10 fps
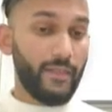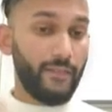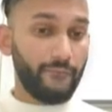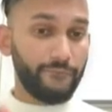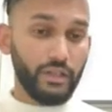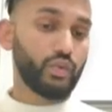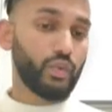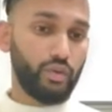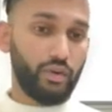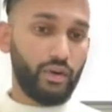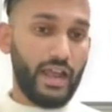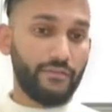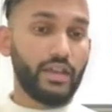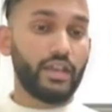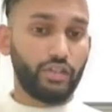The first one to arrive
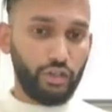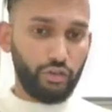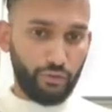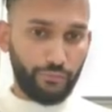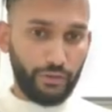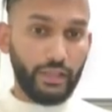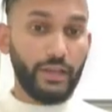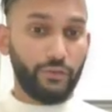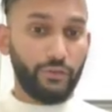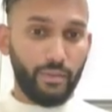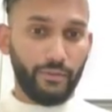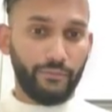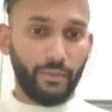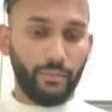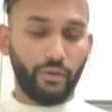is the neutrophil, if you remember
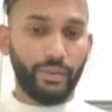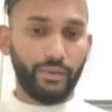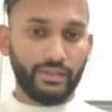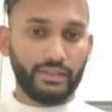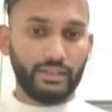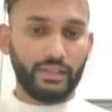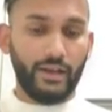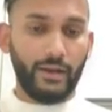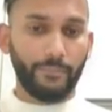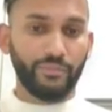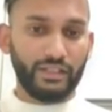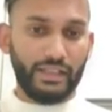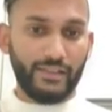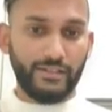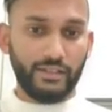from your previous
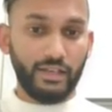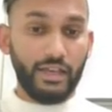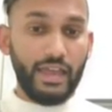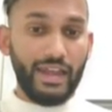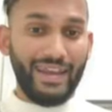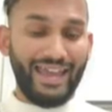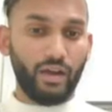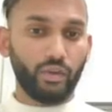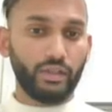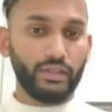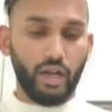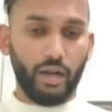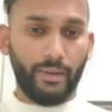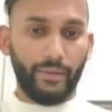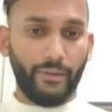classes. Now let's talk
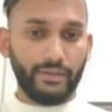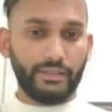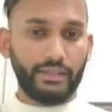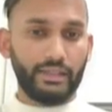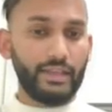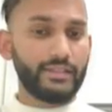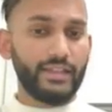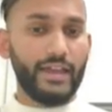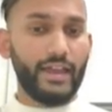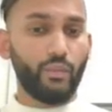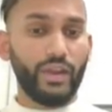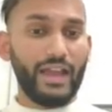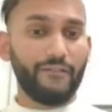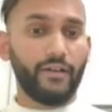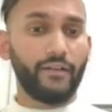about this. Let's say that we
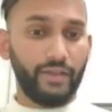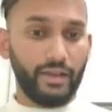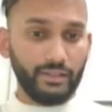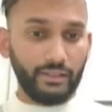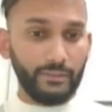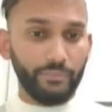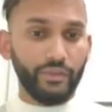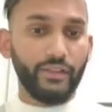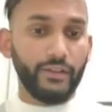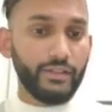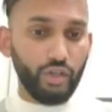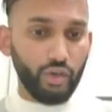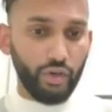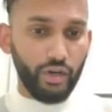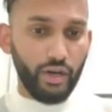have a vessel. This is your
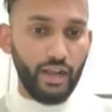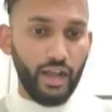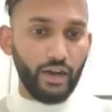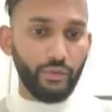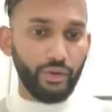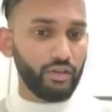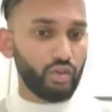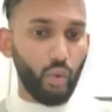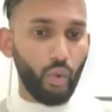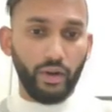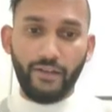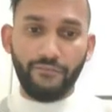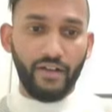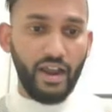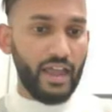coronary artery, totally
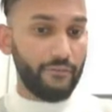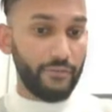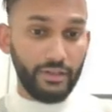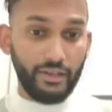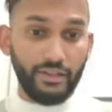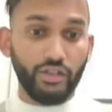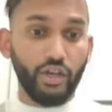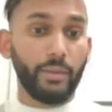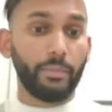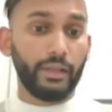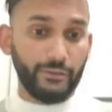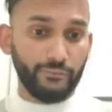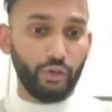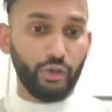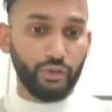fine, everything is good, blood is
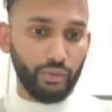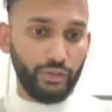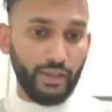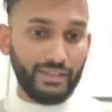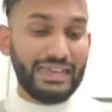flowing through this.